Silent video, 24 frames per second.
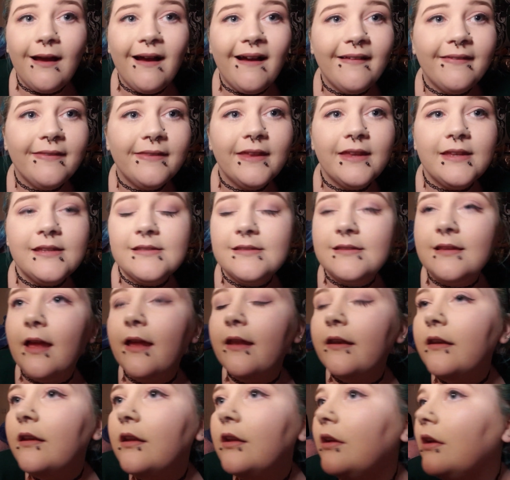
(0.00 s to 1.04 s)
at this
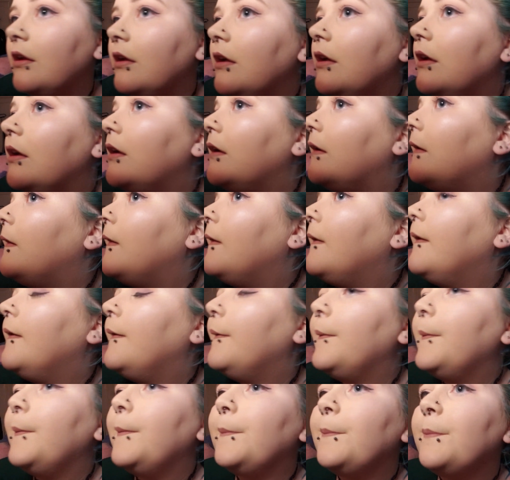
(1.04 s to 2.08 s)
then.
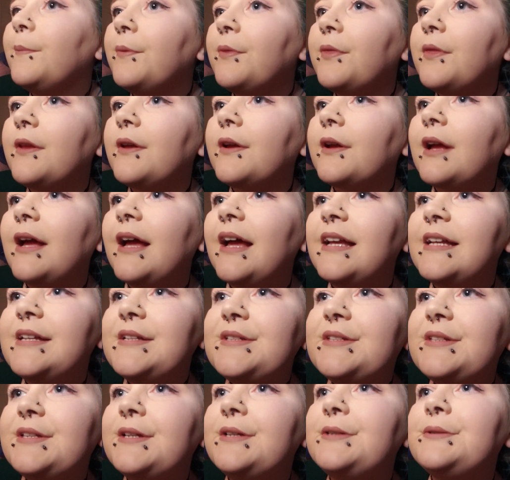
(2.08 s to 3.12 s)
Okay,
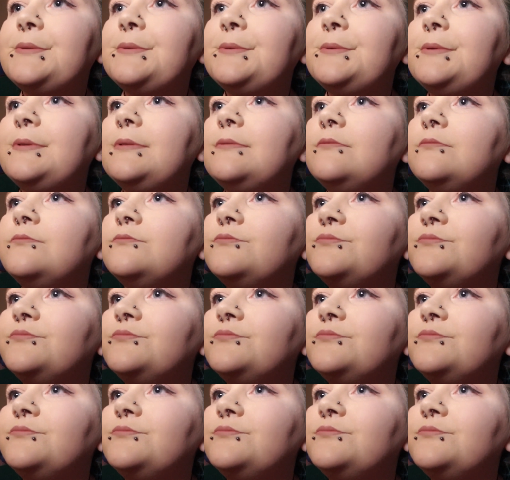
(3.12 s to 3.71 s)
so